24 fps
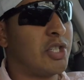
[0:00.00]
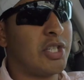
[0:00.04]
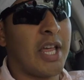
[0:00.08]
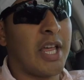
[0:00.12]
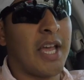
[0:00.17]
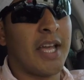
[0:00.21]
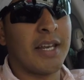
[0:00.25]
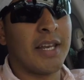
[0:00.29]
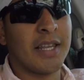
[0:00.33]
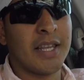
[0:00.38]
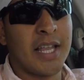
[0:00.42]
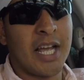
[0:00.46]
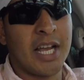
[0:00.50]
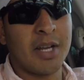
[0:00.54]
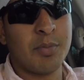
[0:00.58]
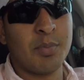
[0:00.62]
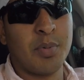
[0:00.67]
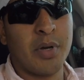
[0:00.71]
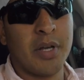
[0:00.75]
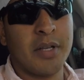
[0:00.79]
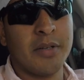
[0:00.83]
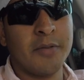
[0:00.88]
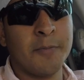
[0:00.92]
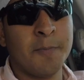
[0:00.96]
that like
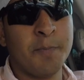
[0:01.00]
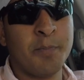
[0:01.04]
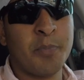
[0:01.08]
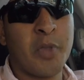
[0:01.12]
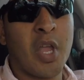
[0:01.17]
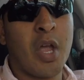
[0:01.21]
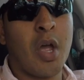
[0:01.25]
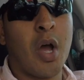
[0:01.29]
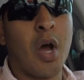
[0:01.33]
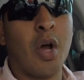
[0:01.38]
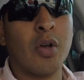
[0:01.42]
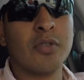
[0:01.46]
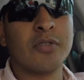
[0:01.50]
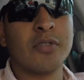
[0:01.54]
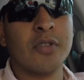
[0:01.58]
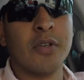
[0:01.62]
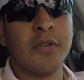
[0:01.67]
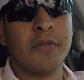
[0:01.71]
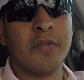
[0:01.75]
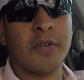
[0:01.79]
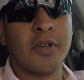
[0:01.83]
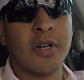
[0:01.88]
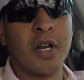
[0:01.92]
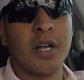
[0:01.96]
button. Also,
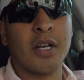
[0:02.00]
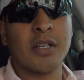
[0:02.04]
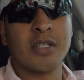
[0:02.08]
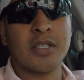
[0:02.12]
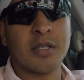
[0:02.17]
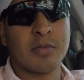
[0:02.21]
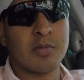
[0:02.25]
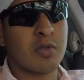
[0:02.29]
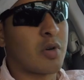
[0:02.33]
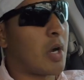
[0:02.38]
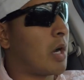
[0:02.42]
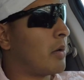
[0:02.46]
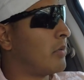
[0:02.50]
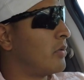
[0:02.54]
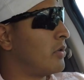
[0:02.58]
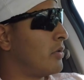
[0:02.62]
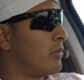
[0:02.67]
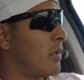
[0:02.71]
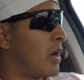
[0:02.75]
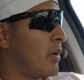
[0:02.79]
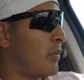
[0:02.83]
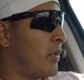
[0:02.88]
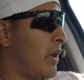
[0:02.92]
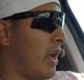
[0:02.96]
if you're not a subscriber to
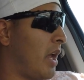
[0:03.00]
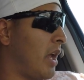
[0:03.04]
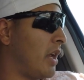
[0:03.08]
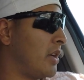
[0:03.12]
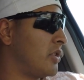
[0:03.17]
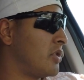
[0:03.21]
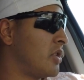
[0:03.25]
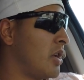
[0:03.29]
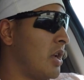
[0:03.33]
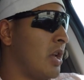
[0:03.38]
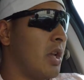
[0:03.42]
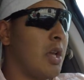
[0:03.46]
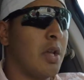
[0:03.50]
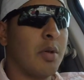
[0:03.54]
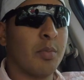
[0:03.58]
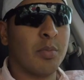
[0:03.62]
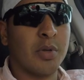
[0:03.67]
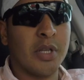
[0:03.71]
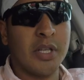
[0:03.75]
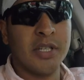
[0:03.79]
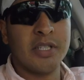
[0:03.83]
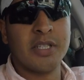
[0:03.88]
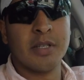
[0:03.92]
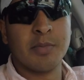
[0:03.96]
my page,
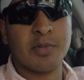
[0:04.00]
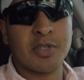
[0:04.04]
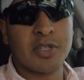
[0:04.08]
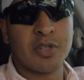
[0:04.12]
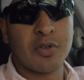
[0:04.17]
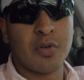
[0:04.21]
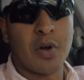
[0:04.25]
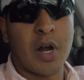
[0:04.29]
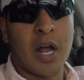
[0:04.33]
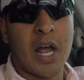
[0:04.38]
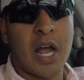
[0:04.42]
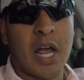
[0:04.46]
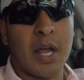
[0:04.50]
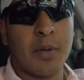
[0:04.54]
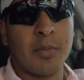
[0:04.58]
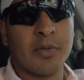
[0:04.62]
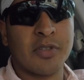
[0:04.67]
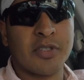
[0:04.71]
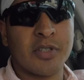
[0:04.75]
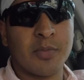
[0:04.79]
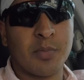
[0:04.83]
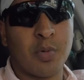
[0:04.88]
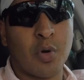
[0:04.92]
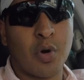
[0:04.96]
please subscribe
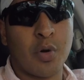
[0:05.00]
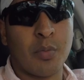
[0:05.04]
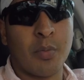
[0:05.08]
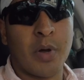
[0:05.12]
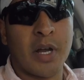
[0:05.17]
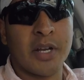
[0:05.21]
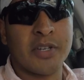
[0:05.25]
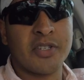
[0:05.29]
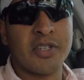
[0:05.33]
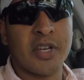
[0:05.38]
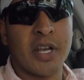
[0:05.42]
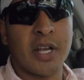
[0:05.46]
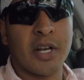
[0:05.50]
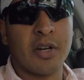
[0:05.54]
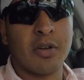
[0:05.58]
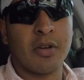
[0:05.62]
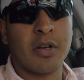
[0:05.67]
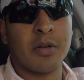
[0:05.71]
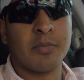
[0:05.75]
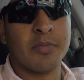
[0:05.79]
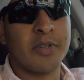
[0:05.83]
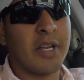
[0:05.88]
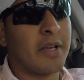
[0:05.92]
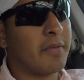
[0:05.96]
and support my channel.
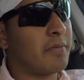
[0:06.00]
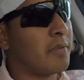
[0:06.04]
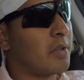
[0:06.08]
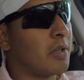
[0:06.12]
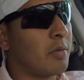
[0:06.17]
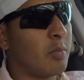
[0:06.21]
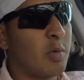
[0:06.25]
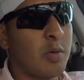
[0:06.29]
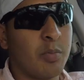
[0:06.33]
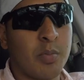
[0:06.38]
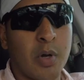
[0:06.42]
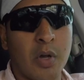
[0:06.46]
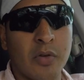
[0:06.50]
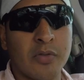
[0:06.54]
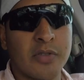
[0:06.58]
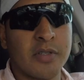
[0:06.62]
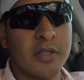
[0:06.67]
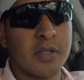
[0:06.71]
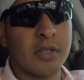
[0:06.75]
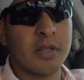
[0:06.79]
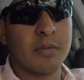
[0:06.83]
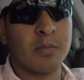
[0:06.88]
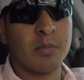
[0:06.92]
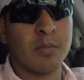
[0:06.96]
I'm definitely going to be
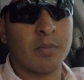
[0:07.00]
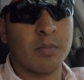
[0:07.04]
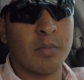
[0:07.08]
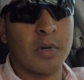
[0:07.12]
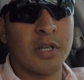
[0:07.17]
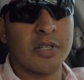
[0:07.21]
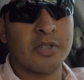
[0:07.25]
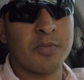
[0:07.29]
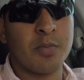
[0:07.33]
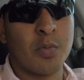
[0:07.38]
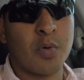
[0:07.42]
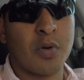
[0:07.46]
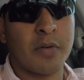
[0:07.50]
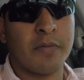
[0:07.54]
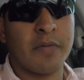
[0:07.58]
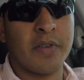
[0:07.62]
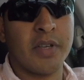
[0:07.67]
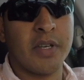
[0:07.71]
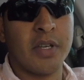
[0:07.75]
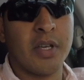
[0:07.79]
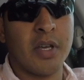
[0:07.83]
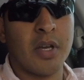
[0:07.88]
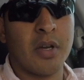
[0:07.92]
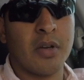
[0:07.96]
posting much more
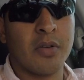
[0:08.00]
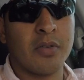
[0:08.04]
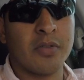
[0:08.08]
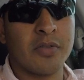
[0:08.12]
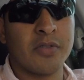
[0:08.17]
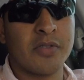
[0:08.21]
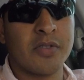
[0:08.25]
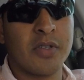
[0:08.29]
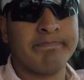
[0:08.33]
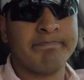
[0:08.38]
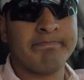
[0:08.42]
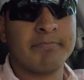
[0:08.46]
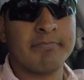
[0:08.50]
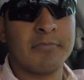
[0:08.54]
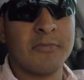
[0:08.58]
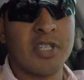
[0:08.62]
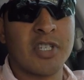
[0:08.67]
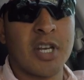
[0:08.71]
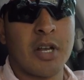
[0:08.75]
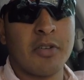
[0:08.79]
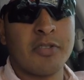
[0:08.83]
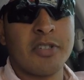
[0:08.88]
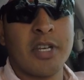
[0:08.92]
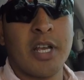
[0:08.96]
videos.
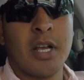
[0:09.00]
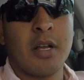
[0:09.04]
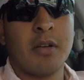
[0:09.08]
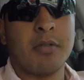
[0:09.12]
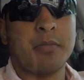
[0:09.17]
Ciao, ciao.